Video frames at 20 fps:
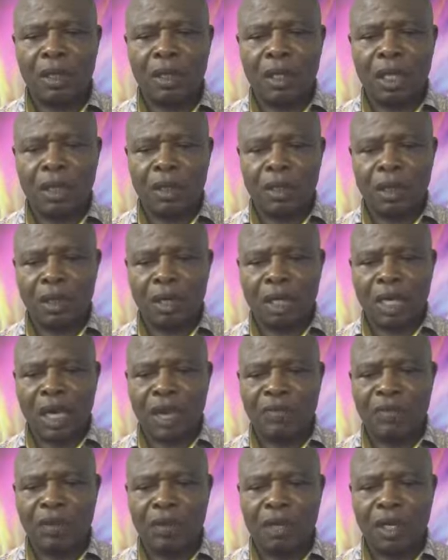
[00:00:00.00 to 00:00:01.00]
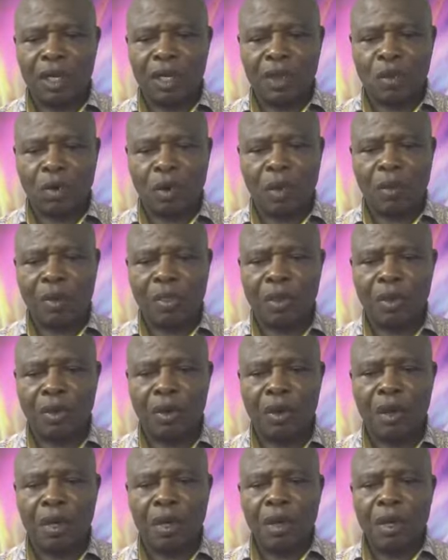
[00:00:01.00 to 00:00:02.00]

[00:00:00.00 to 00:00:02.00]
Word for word: The Lord love you. It is well with you.